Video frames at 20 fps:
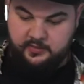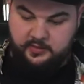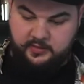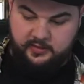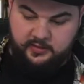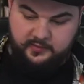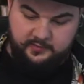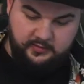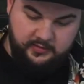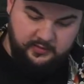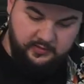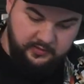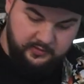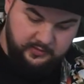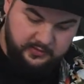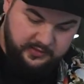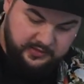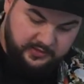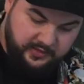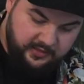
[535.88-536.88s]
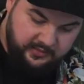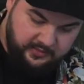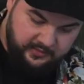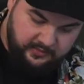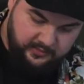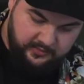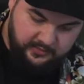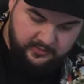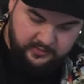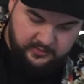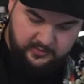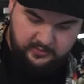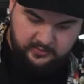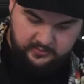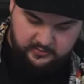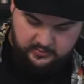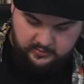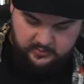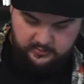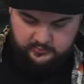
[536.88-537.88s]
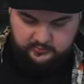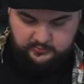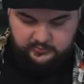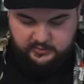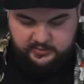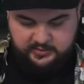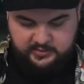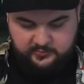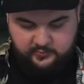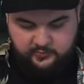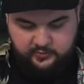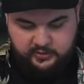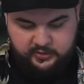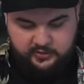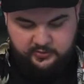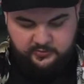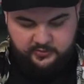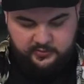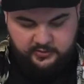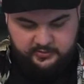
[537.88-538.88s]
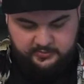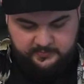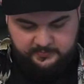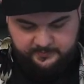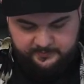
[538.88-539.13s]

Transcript: Gonna have it here on the side. I'll do the same with the other one.